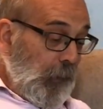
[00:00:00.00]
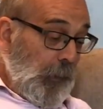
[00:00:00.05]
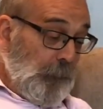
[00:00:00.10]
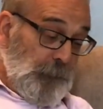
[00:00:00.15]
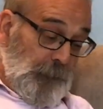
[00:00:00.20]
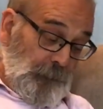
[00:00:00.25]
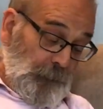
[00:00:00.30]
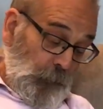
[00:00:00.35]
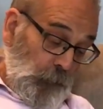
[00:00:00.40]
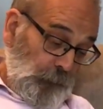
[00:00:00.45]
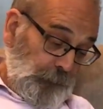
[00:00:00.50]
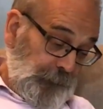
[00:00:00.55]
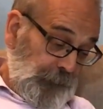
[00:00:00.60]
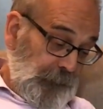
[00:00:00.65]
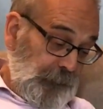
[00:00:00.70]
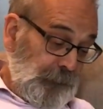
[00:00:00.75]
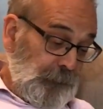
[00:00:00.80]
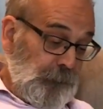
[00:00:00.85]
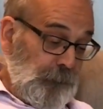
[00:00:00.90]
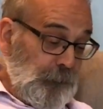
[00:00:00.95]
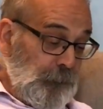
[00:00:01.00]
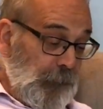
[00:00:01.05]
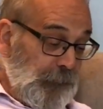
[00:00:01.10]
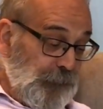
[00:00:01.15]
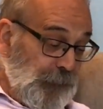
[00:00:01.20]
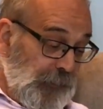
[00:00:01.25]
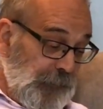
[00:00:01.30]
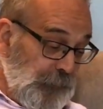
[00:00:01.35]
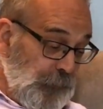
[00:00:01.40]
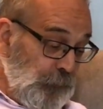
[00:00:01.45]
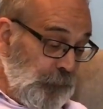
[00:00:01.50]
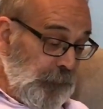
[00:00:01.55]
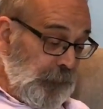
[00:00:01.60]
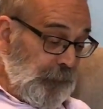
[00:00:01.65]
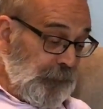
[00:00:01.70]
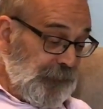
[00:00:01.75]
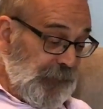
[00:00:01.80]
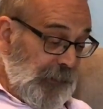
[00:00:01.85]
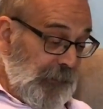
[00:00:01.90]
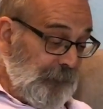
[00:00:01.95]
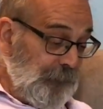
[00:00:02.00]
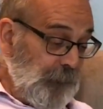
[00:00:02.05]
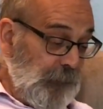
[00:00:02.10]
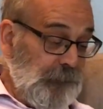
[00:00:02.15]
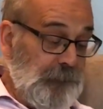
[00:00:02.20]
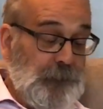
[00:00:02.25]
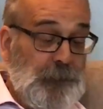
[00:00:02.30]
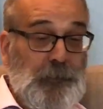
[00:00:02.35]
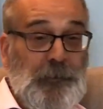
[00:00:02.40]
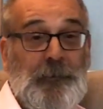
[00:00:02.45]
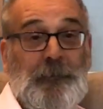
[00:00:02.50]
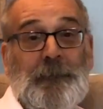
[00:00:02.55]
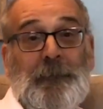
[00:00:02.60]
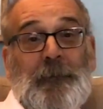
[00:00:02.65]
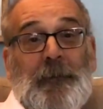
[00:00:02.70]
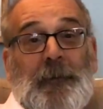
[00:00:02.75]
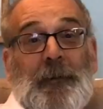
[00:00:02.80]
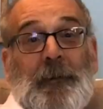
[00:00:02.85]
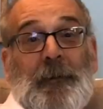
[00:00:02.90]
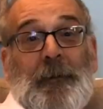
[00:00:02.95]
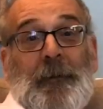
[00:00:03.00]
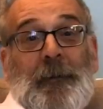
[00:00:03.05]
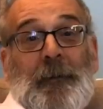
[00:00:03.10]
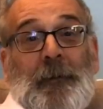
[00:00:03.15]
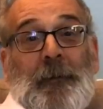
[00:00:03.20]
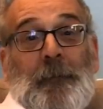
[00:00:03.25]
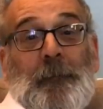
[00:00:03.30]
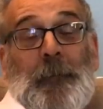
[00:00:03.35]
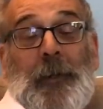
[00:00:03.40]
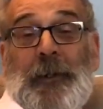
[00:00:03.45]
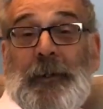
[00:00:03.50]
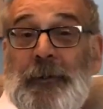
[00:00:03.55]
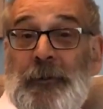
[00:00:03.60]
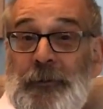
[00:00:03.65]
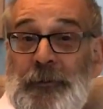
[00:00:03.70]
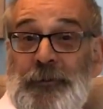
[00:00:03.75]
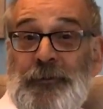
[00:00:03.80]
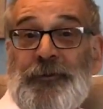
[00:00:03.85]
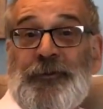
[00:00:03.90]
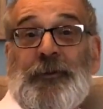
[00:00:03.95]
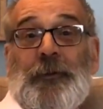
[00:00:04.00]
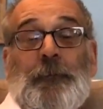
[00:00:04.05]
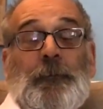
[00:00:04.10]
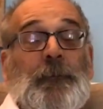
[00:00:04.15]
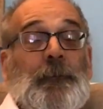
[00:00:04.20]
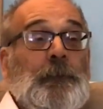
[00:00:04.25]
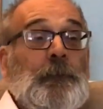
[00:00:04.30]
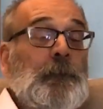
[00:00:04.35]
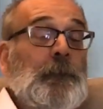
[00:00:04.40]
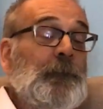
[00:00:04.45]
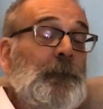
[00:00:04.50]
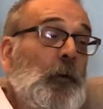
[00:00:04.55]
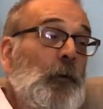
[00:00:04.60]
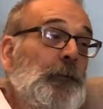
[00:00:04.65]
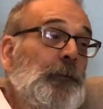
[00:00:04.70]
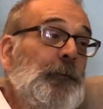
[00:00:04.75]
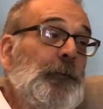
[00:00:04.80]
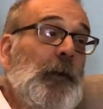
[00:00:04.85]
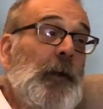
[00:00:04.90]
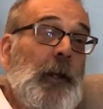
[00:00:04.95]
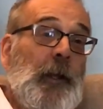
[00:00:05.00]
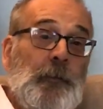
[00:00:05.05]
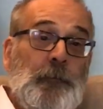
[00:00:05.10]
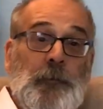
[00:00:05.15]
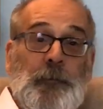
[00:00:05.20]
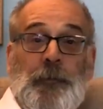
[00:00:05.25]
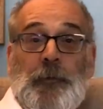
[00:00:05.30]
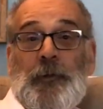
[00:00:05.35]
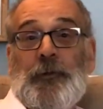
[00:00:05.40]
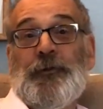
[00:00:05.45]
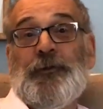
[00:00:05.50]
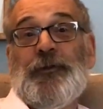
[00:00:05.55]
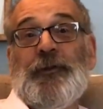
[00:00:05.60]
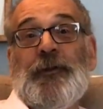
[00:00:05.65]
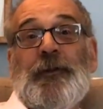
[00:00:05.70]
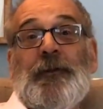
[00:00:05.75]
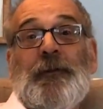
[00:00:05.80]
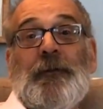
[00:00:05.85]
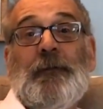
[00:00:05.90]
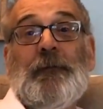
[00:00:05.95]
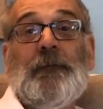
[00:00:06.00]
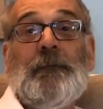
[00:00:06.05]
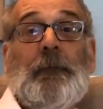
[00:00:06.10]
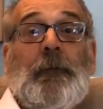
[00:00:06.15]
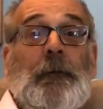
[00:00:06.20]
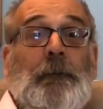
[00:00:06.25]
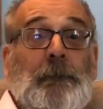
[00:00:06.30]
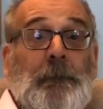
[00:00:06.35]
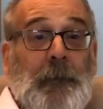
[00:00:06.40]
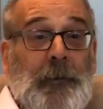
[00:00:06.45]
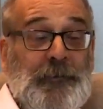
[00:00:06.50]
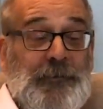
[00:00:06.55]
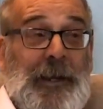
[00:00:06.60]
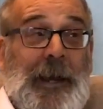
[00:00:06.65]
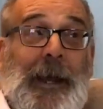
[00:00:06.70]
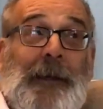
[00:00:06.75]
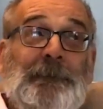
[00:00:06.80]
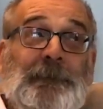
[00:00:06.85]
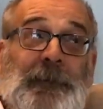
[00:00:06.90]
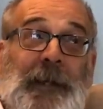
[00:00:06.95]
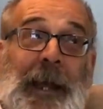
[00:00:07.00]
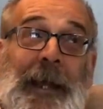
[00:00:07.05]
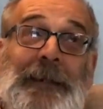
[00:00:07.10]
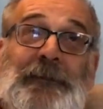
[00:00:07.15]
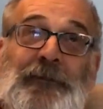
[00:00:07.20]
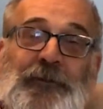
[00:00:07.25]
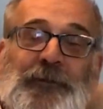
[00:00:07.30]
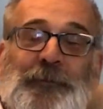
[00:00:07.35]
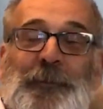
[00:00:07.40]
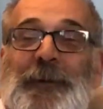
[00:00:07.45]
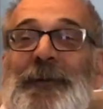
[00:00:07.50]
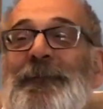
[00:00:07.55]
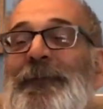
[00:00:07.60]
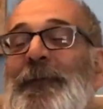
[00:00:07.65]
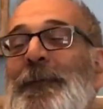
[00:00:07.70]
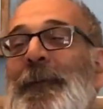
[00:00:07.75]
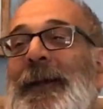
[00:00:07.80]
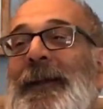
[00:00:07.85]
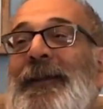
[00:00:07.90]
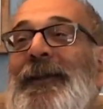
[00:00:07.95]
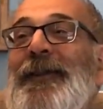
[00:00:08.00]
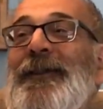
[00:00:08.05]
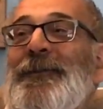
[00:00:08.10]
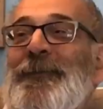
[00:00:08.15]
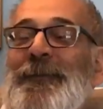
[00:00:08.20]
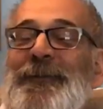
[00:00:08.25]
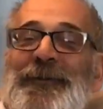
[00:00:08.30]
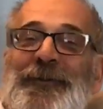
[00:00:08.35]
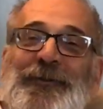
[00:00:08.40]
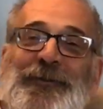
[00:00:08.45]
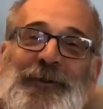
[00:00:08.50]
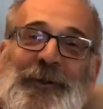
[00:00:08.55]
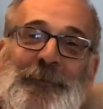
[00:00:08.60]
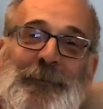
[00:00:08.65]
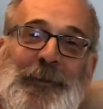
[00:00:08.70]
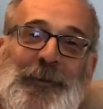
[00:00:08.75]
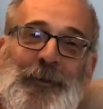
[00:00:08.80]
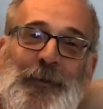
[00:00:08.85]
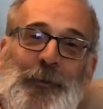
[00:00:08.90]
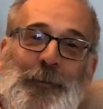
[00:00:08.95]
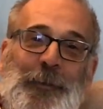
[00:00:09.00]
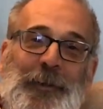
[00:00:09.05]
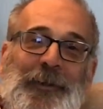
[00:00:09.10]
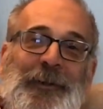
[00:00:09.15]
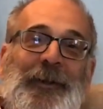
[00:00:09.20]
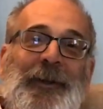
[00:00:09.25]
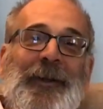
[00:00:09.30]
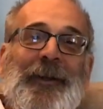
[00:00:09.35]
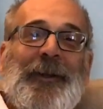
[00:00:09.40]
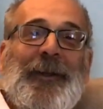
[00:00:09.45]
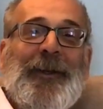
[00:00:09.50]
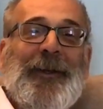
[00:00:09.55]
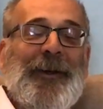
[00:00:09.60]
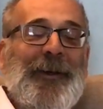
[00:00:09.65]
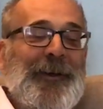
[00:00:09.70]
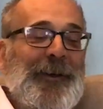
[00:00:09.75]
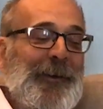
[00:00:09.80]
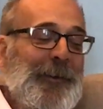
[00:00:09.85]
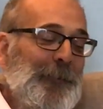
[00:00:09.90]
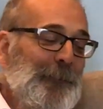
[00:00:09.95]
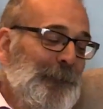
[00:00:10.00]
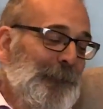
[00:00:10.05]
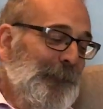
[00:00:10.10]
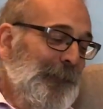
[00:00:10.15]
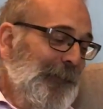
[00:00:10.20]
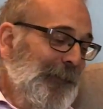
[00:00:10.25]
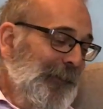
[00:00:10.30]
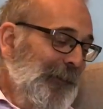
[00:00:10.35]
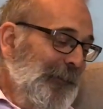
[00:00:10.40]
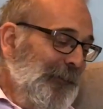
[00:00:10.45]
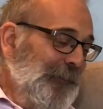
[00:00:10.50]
I'm involved in my trade union as I have been for many years. I'm involved in the Labour Party as I have, hadn't been for many years, but since Jeremy Corbyn, um,